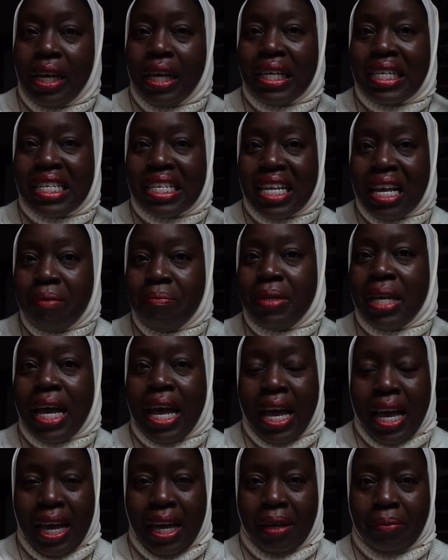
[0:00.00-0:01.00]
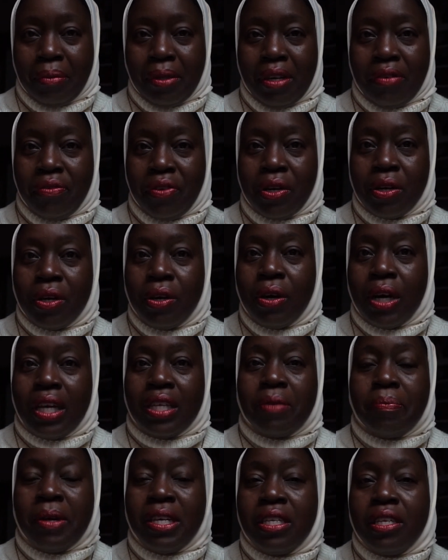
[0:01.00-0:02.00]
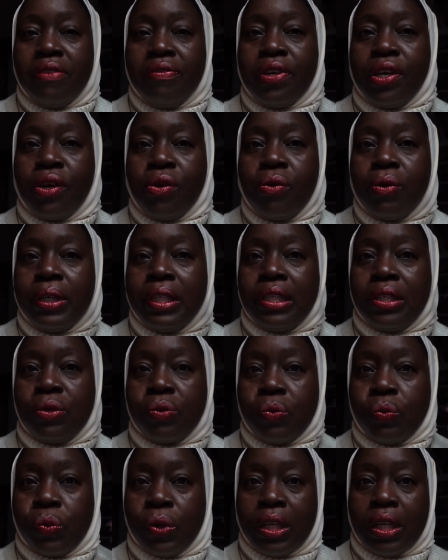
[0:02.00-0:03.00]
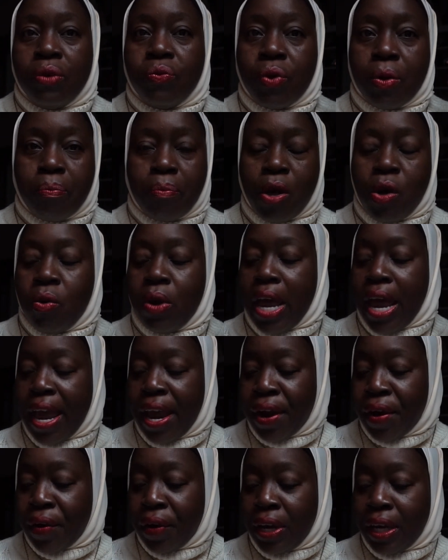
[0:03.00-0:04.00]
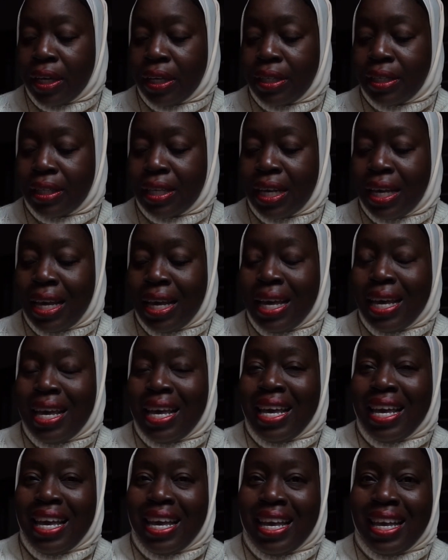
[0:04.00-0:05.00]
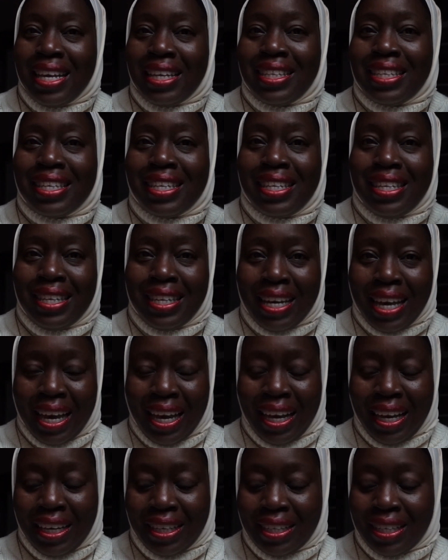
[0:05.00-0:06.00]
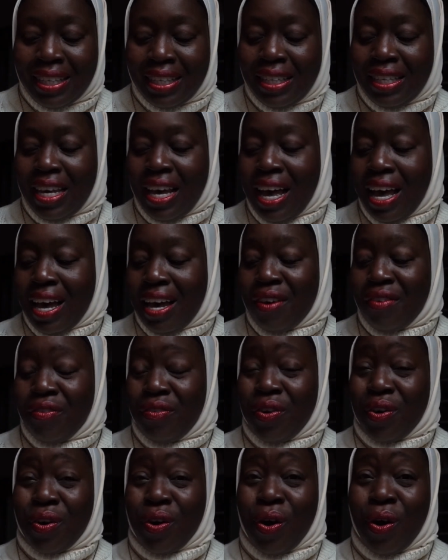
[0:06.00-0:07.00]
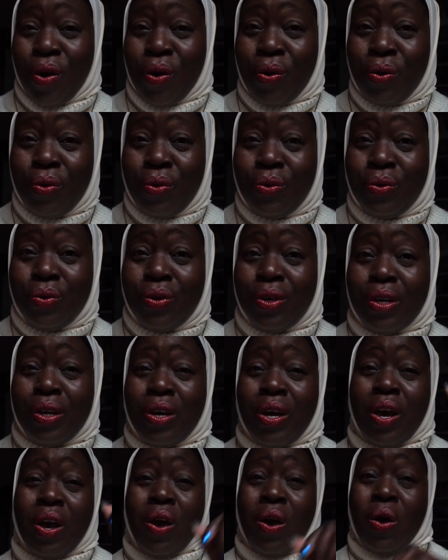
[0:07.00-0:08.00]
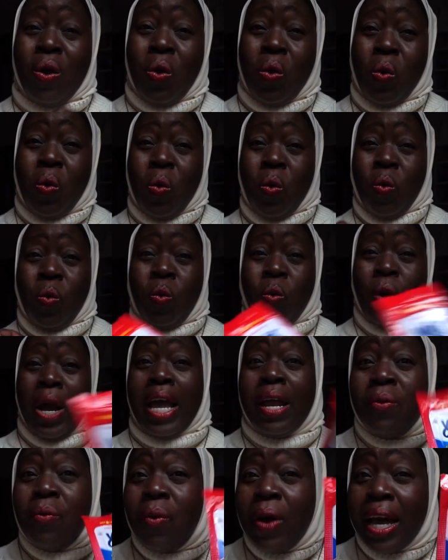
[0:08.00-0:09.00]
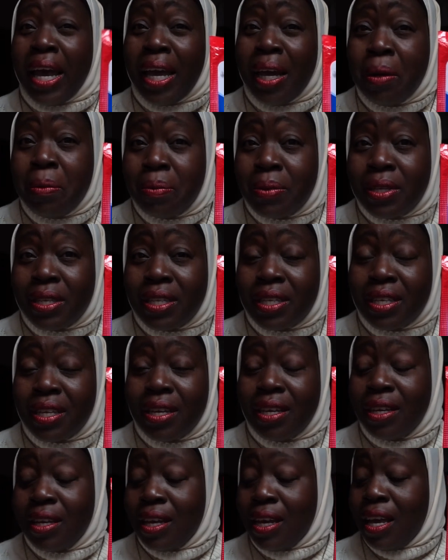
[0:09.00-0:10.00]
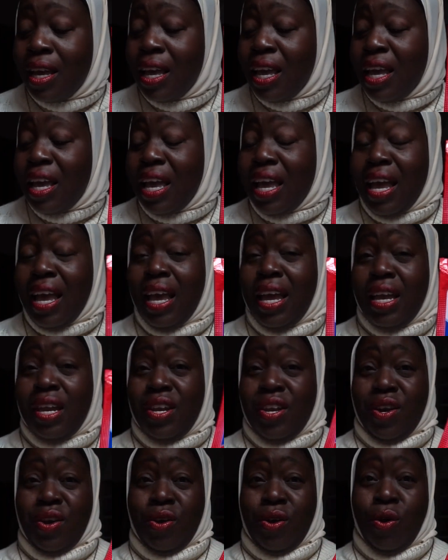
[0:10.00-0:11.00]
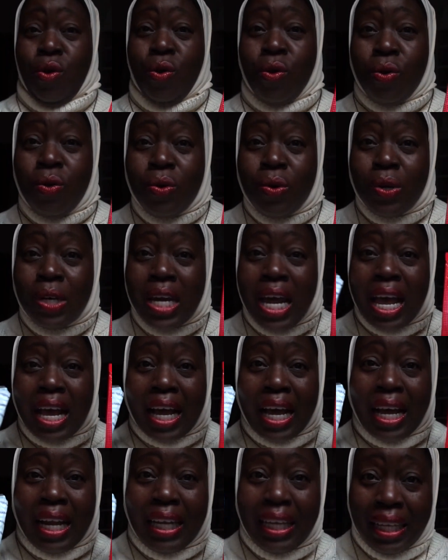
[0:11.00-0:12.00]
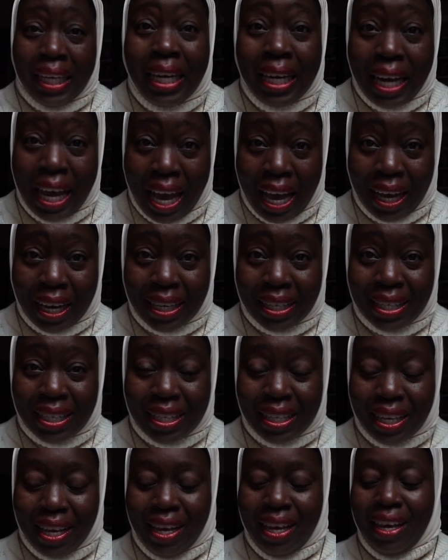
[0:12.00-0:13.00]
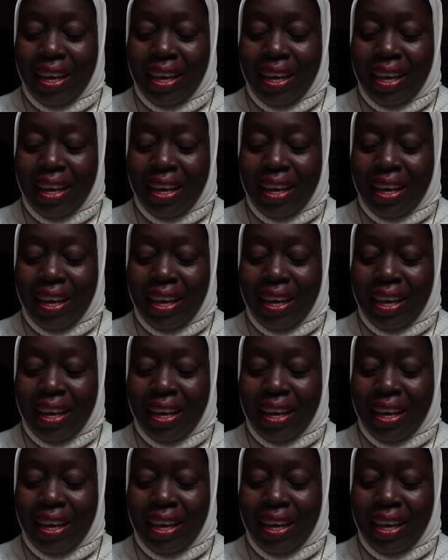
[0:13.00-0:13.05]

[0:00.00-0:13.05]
sometimes especially if you're going to really remote areas, it's nice to have your own wet wipes and your own Kleenex.